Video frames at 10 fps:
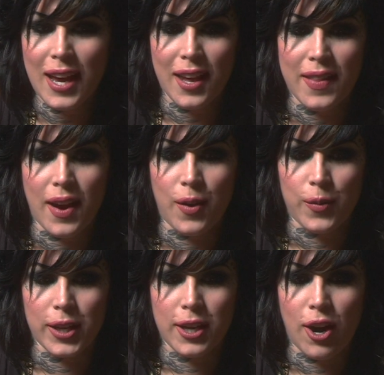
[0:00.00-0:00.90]
that
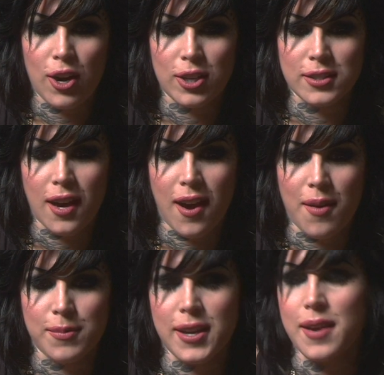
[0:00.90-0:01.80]
we called
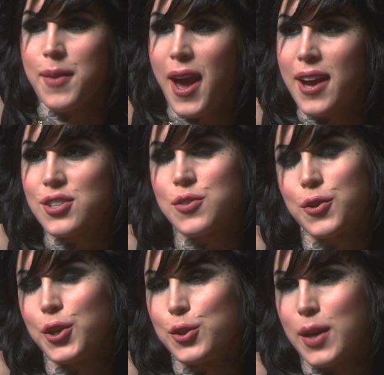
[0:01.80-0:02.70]
Dimebag, just for
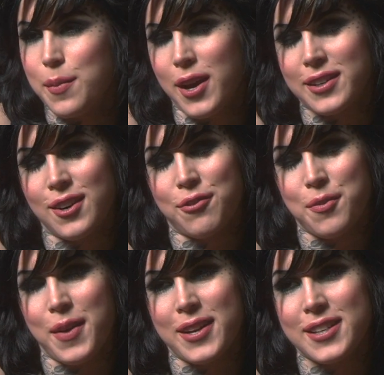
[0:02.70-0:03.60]
Dimebag Darrell
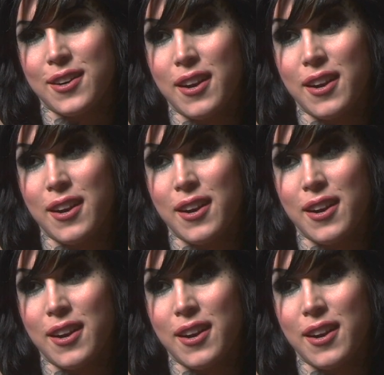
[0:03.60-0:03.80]
from Pantera.